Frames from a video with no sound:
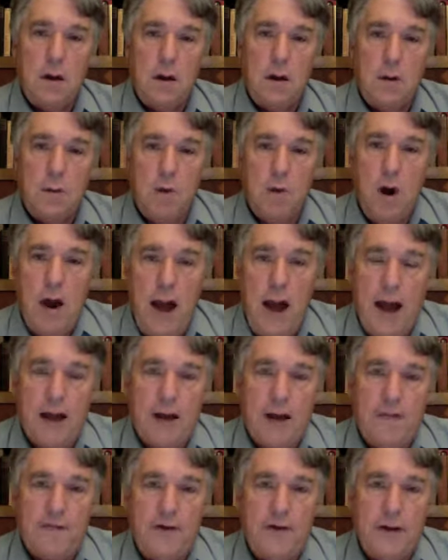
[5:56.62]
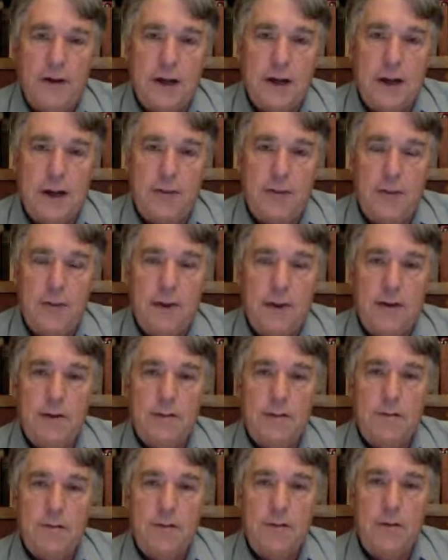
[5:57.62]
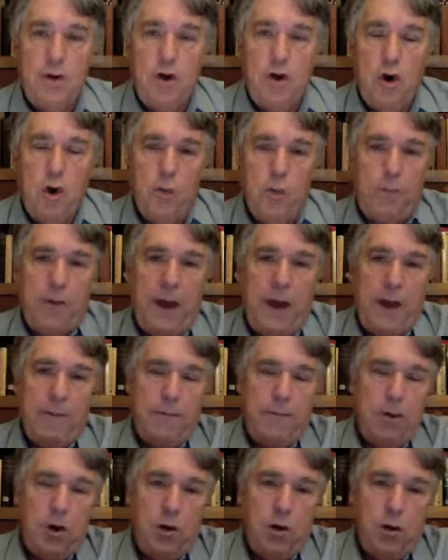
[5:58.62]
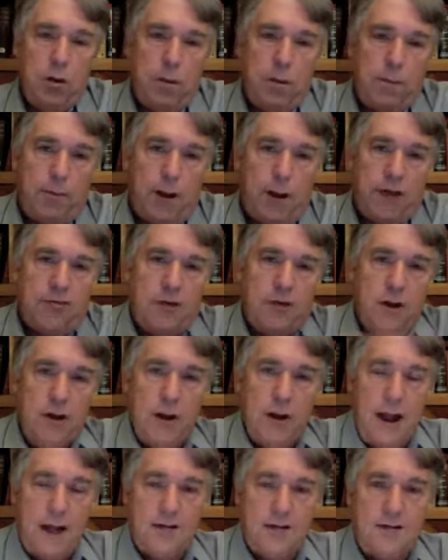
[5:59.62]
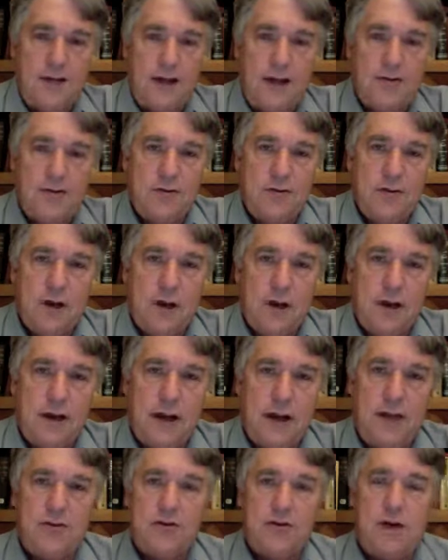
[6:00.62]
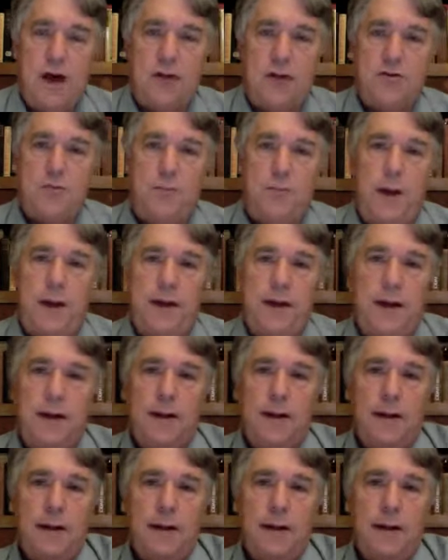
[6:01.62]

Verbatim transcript: we're not going to fund the government. You people, you, the president of the United States isn't going to cut spending.